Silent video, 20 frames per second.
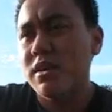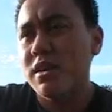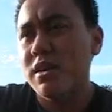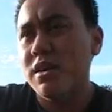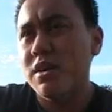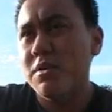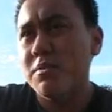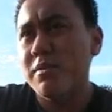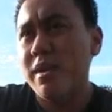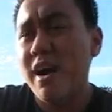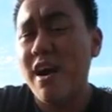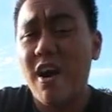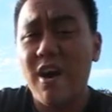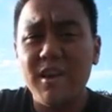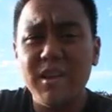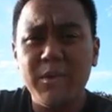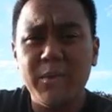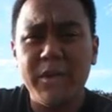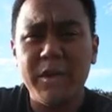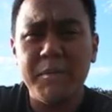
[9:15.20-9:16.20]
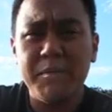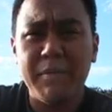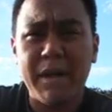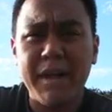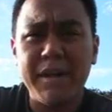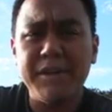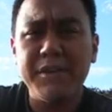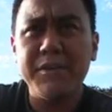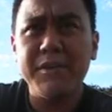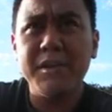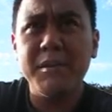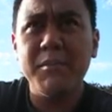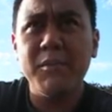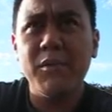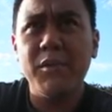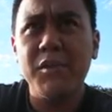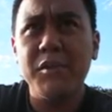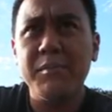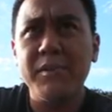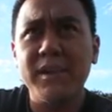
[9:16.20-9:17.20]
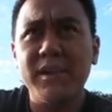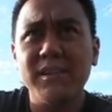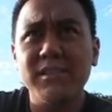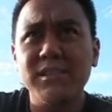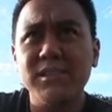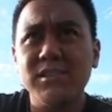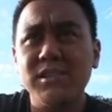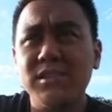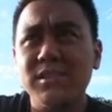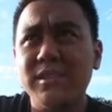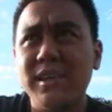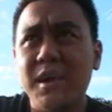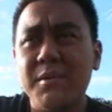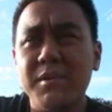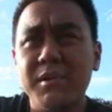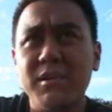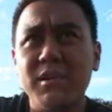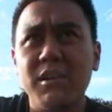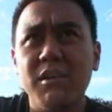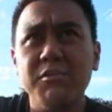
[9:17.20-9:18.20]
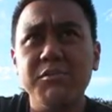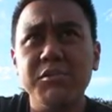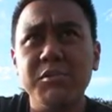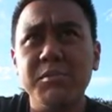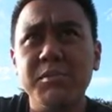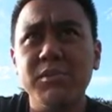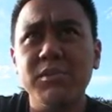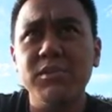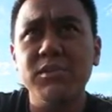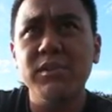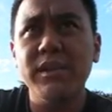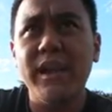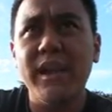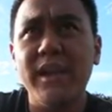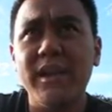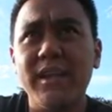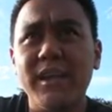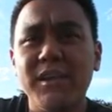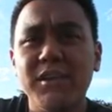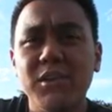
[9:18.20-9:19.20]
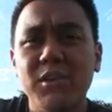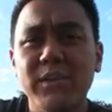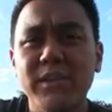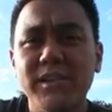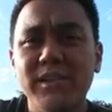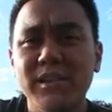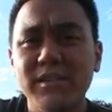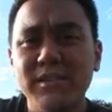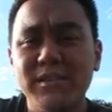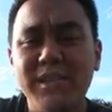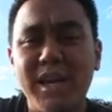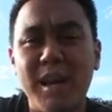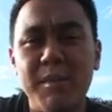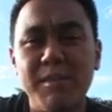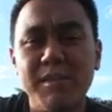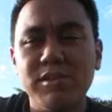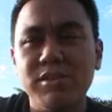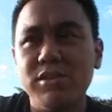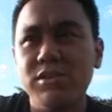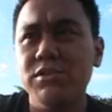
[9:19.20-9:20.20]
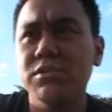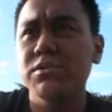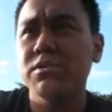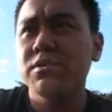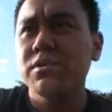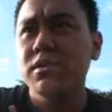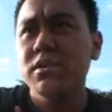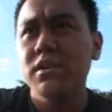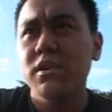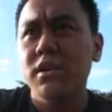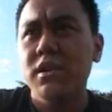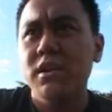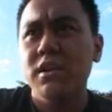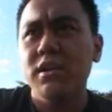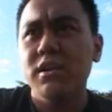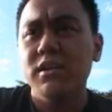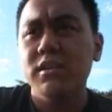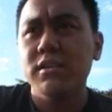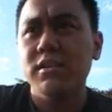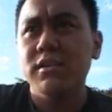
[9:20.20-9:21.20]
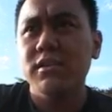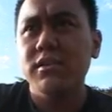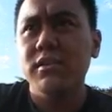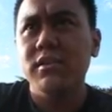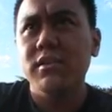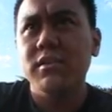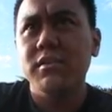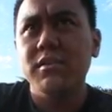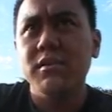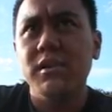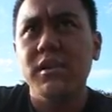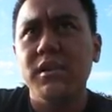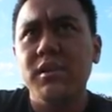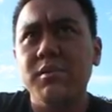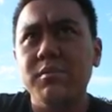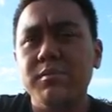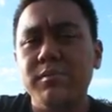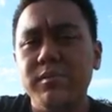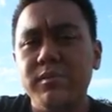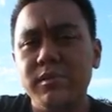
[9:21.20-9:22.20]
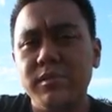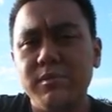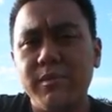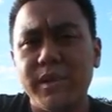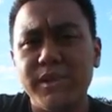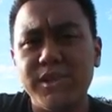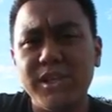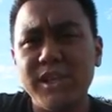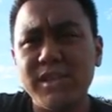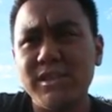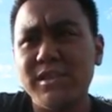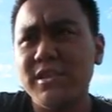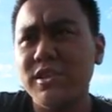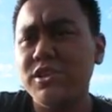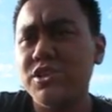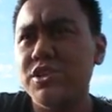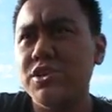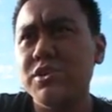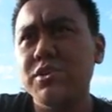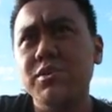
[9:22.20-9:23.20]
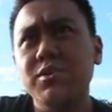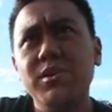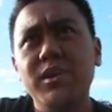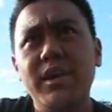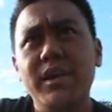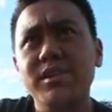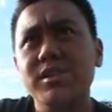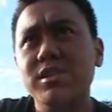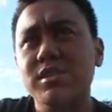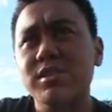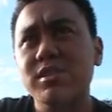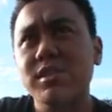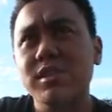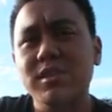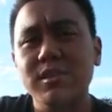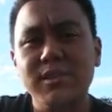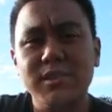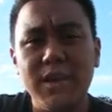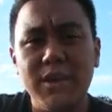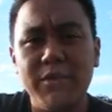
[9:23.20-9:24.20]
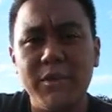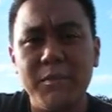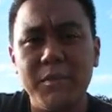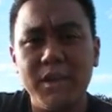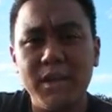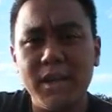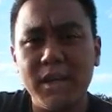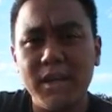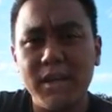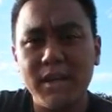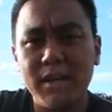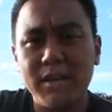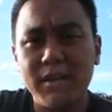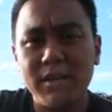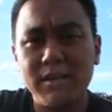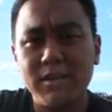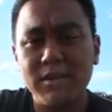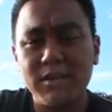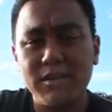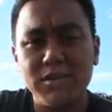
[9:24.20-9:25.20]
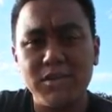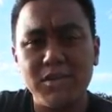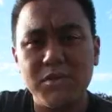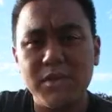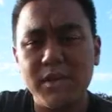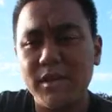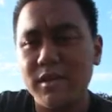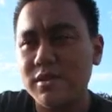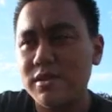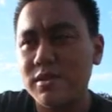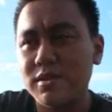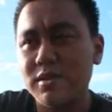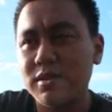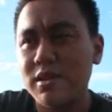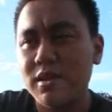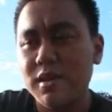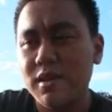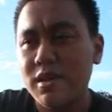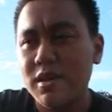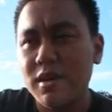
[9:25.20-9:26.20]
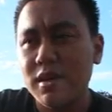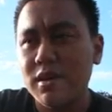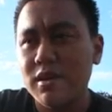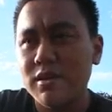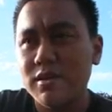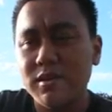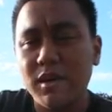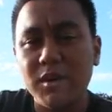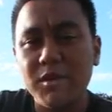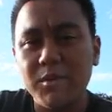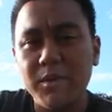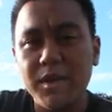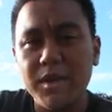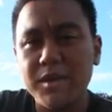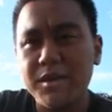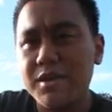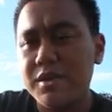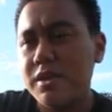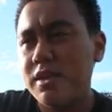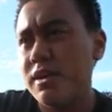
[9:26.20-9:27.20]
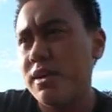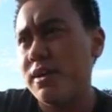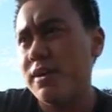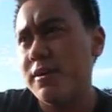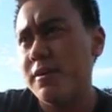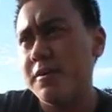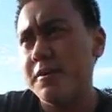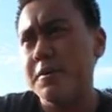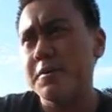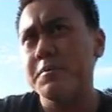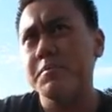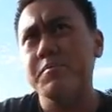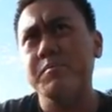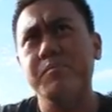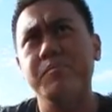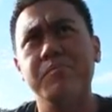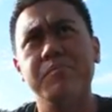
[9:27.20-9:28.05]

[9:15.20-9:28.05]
Um, I hardly wear a binder anymore because it's just damn uncomfortable, and I know it does damage to um, my chest tissue. I just need to save up money and get the surgery. Just done with. Um,